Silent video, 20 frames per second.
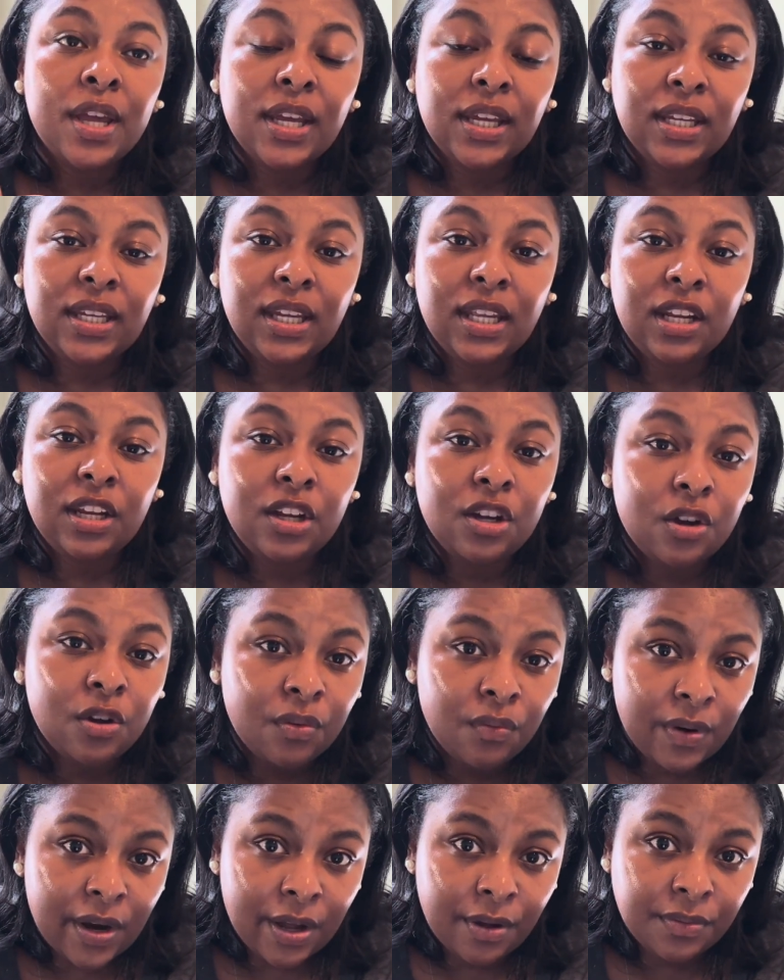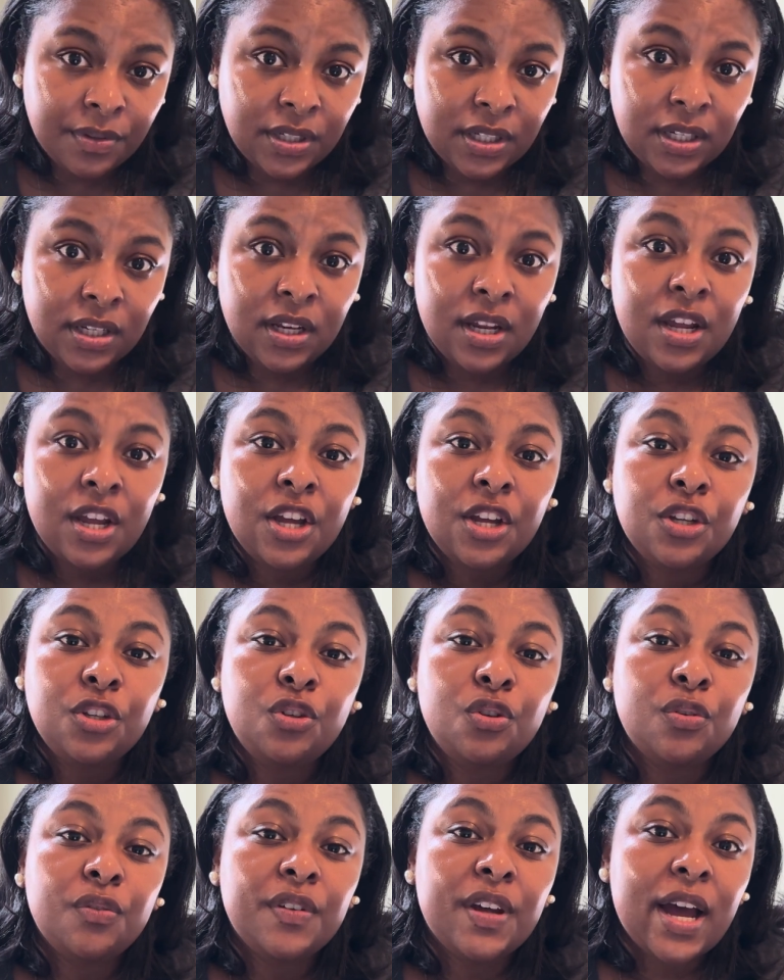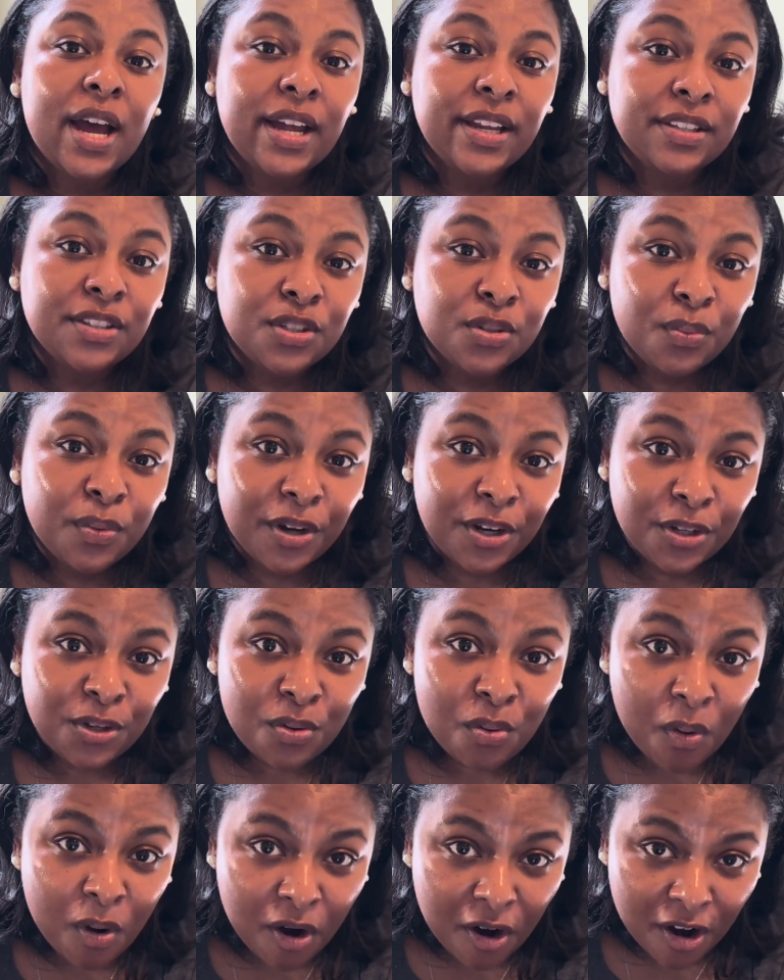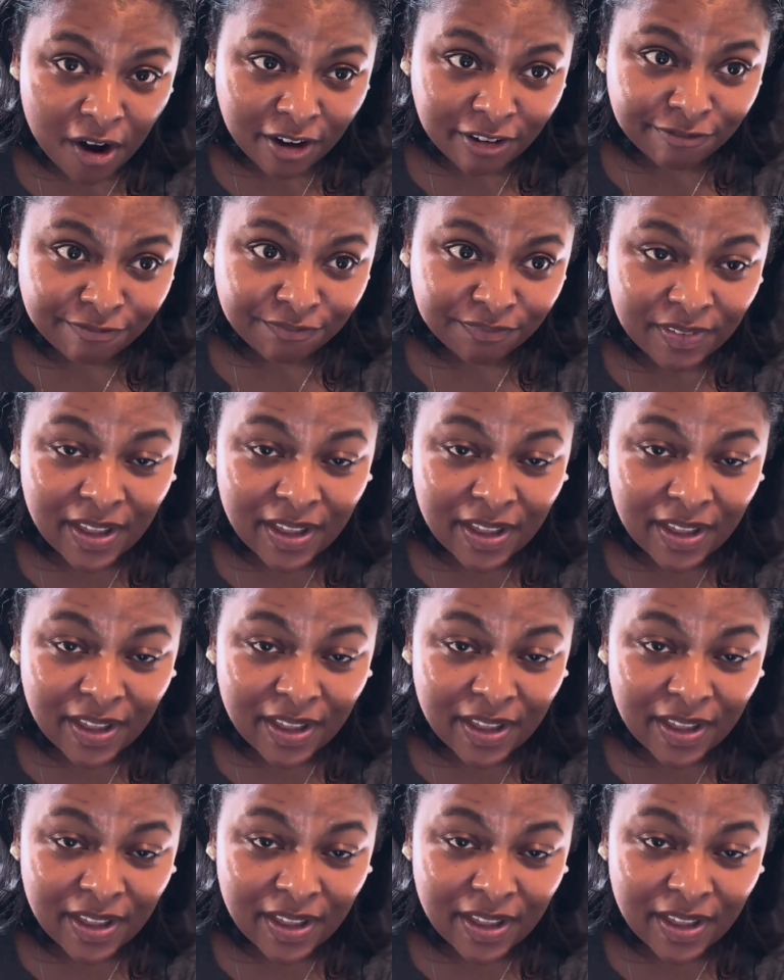getting around it. You've gotten to where you are.